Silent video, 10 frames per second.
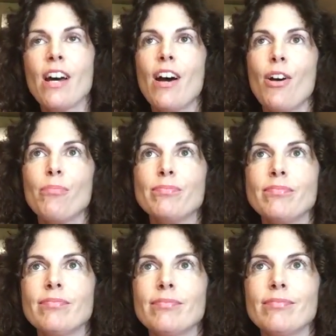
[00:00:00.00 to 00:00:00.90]

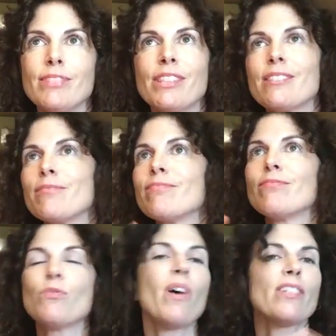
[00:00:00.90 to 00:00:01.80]

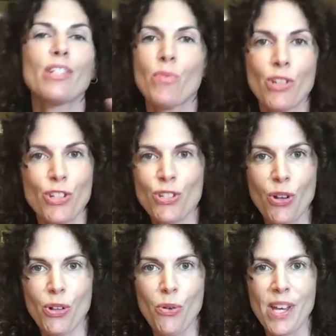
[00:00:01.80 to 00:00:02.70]
while someone is
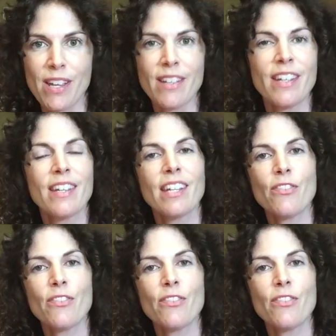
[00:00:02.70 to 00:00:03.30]
soloing,